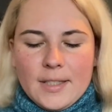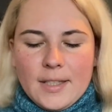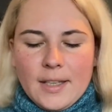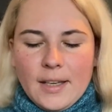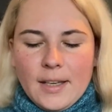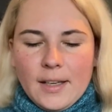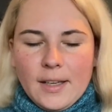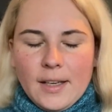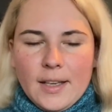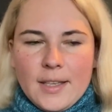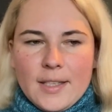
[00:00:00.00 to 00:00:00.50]

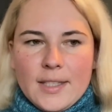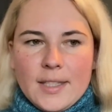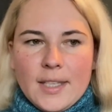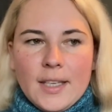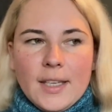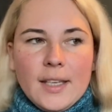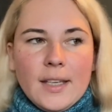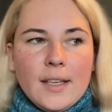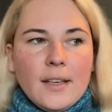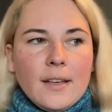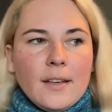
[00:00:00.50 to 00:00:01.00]
Like I
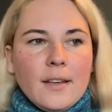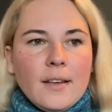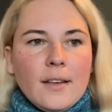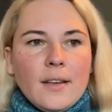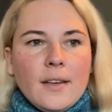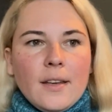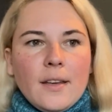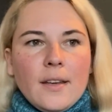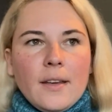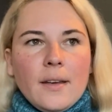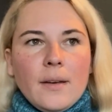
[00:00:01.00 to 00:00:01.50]
think
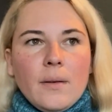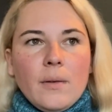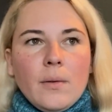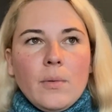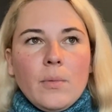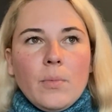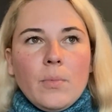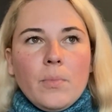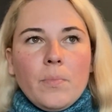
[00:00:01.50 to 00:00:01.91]
uh,